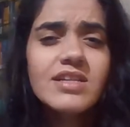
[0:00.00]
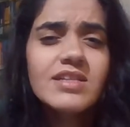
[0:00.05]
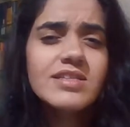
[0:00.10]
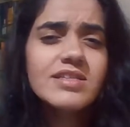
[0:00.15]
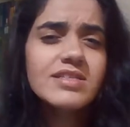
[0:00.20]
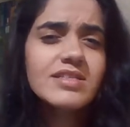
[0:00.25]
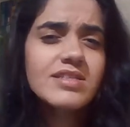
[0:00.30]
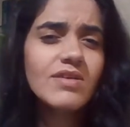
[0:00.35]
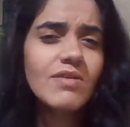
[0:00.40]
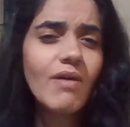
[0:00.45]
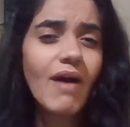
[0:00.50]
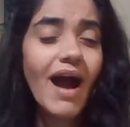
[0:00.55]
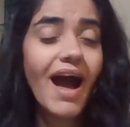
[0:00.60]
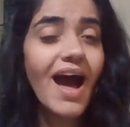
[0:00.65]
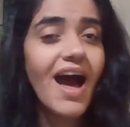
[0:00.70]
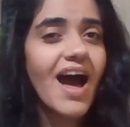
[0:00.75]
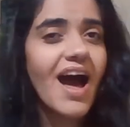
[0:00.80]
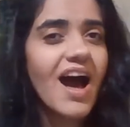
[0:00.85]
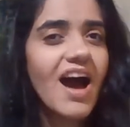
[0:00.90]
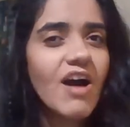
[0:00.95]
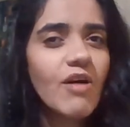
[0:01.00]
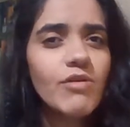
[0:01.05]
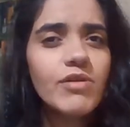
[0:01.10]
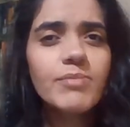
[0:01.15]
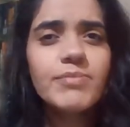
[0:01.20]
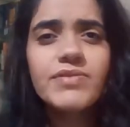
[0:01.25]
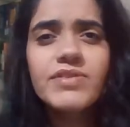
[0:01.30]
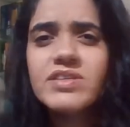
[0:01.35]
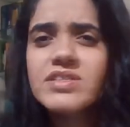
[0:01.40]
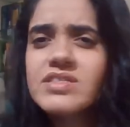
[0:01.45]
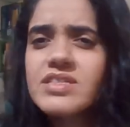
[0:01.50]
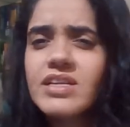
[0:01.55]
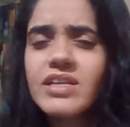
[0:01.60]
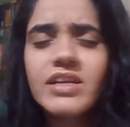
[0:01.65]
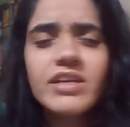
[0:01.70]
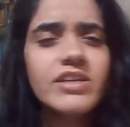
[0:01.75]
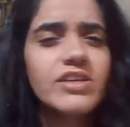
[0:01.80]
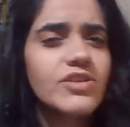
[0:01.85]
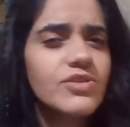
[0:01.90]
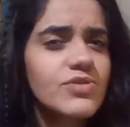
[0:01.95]
So how a
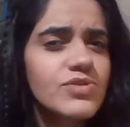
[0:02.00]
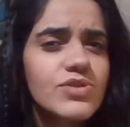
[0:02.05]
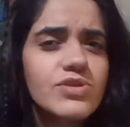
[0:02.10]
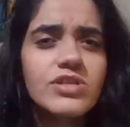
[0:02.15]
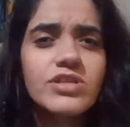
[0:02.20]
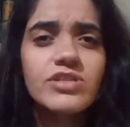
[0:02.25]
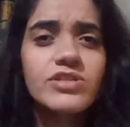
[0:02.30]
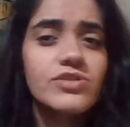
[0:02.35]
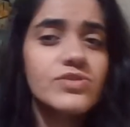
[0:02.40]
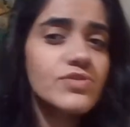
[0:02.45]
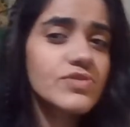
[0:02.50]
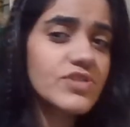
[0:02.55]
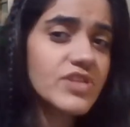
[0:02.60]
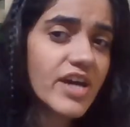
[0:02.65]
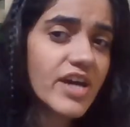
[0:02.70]
Brazilian usually do